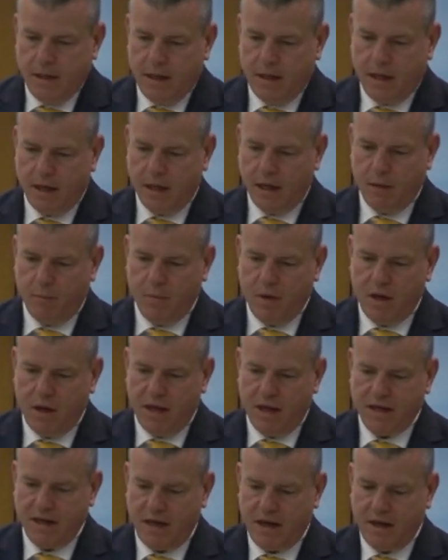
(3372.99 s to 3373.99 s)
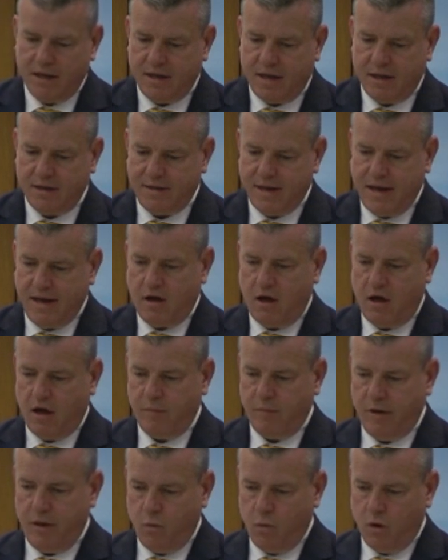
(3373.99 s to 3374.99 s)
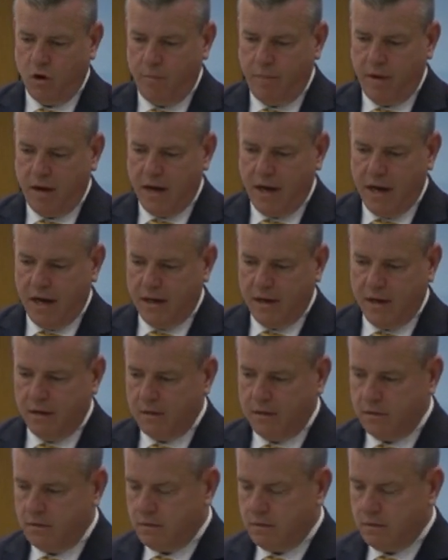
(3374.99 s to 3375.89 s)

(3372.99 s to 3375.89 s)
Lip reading: And you had that dichotomy whereby